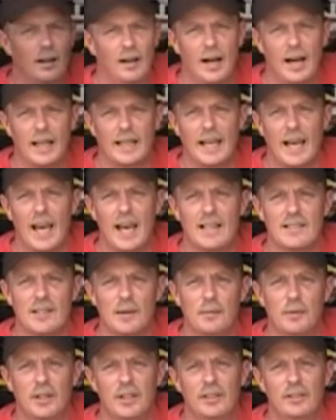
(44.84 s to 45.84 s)
Alright guys,
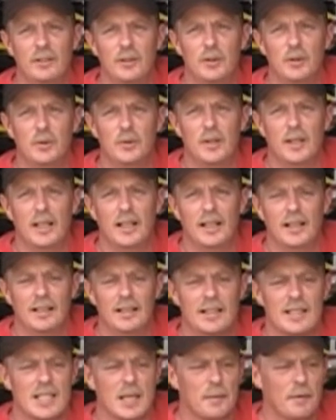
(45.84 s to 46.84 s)
I'm going to do
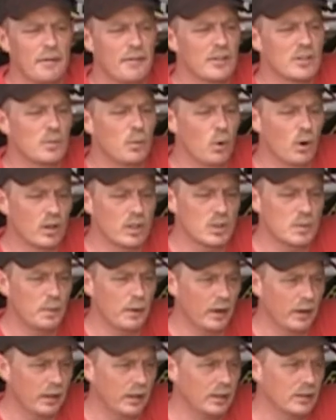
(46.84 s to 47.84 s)
some of us more
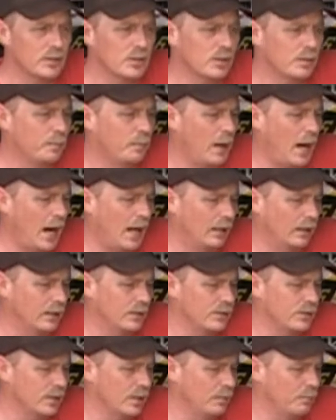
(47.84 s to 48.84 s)
experienced
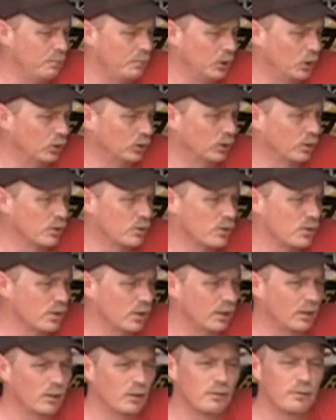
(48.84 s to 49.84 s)
pilots and builders
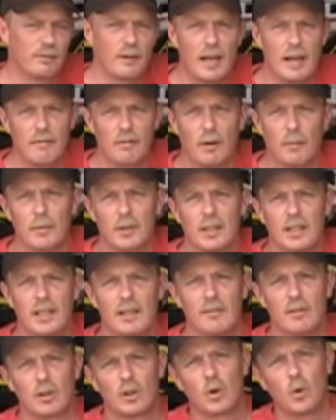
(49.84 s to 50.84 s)
a little favor. I'm going to
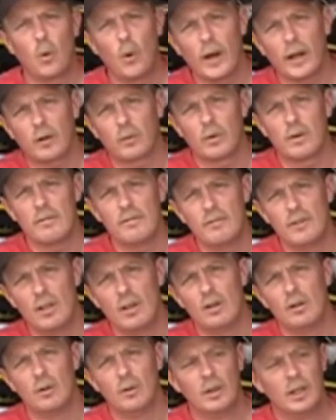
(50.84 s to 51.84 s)
give a quick
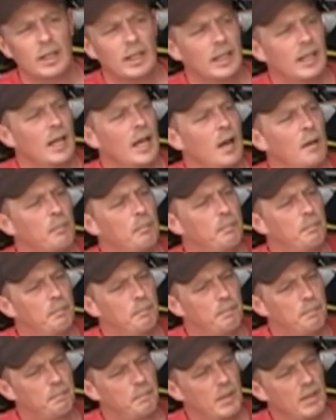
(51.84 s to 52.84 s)
review
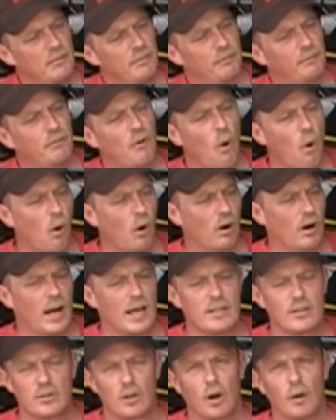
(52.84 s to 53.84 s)
before
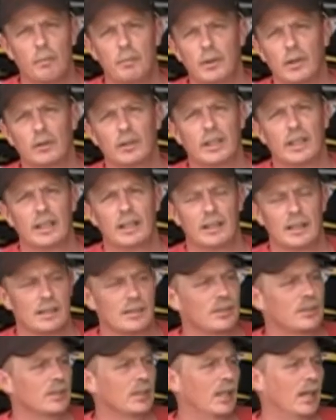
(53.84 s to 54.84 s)
I start building
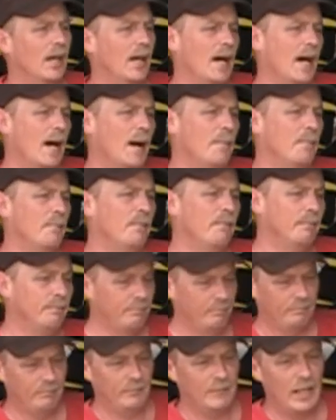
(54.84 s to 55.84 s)
this.
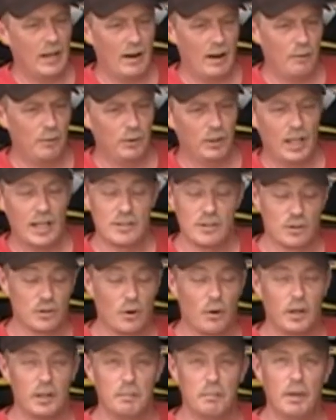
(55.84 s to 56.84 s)
Now I realize it's
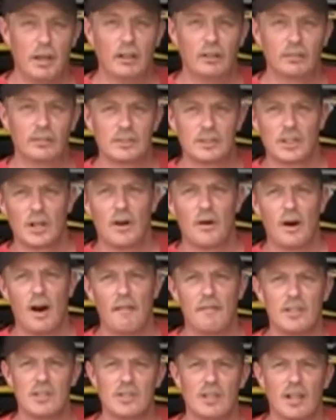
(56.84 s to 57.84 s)
already built, so
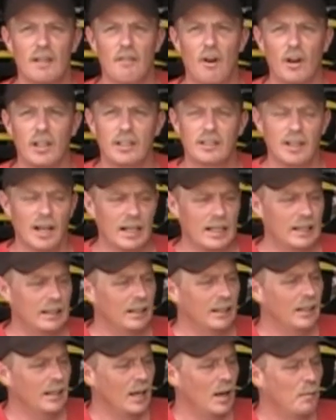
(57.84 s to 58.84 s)
obviously I've already done it,
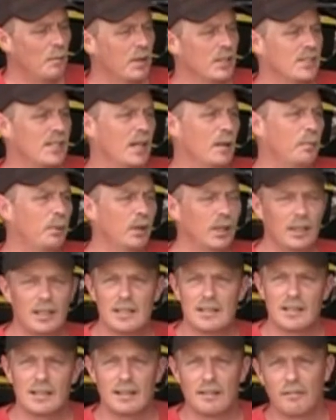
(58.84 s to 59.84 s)
but instead of putting
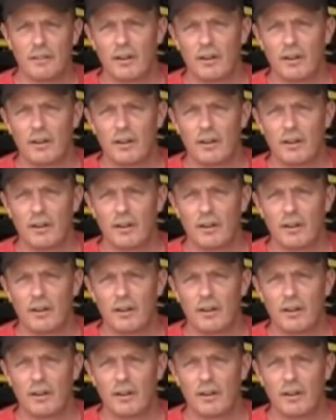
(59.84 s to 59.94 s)
this at the